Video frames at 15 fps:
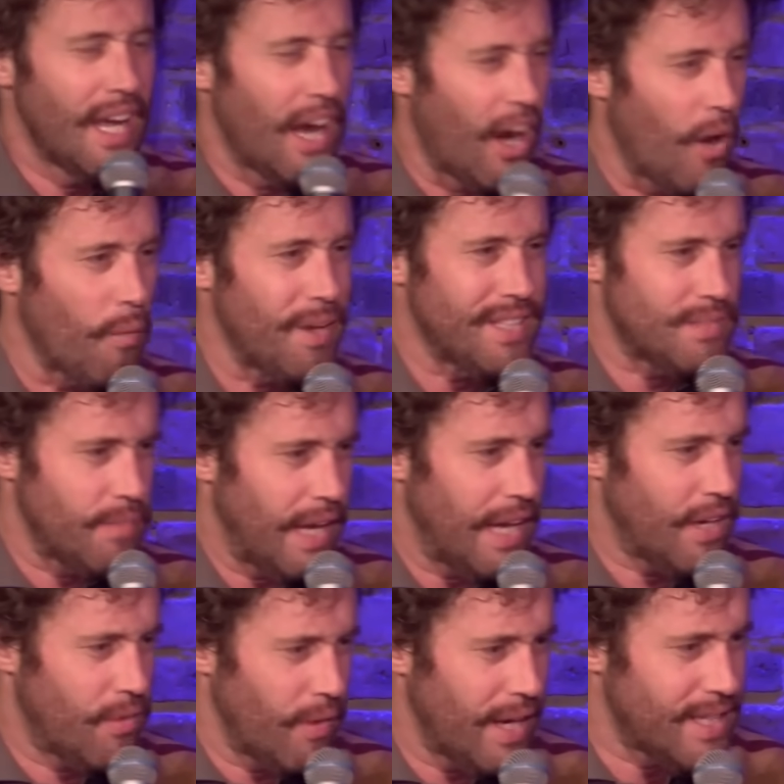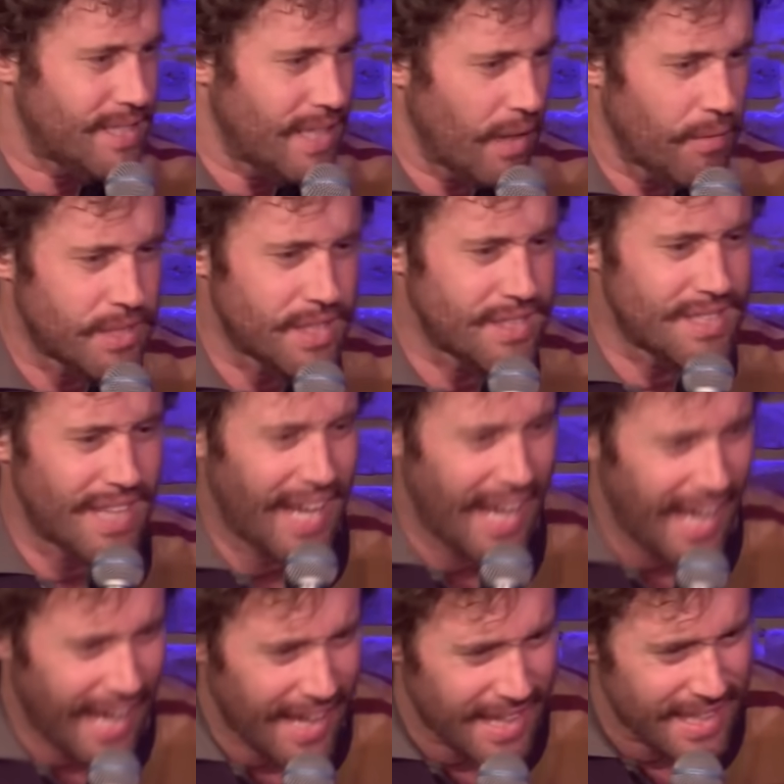always made great sandwiches and they
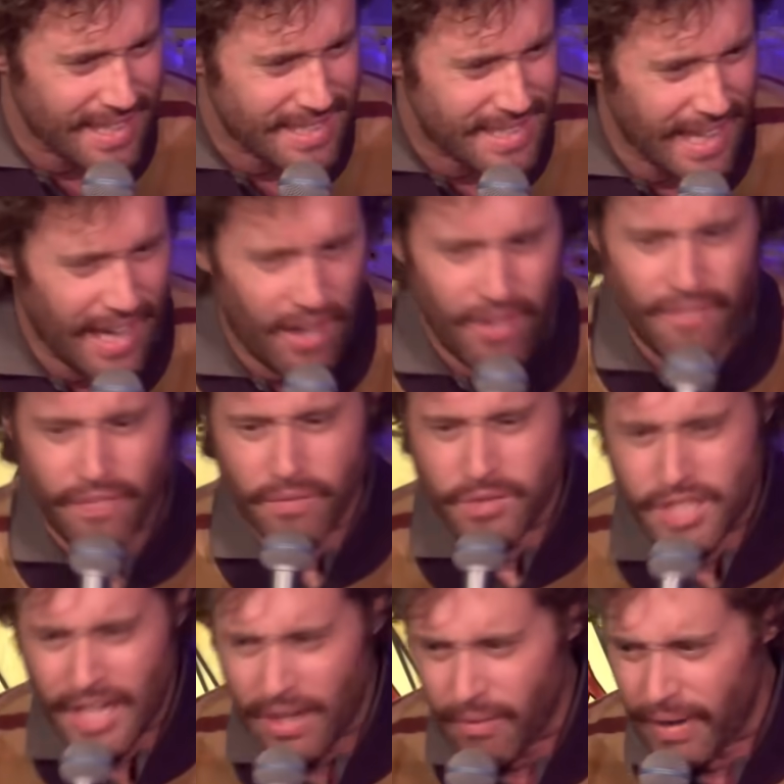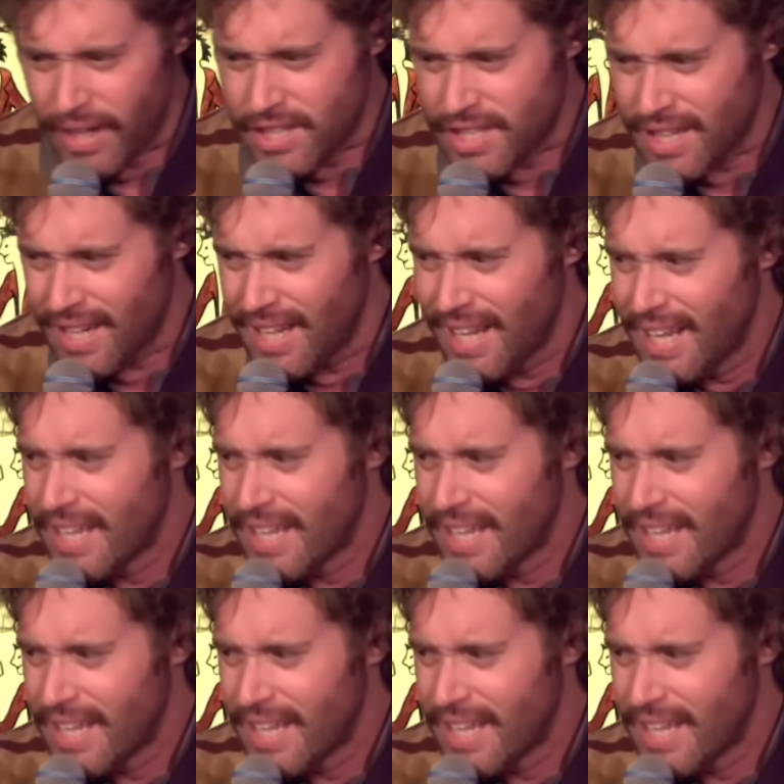handed it down from generation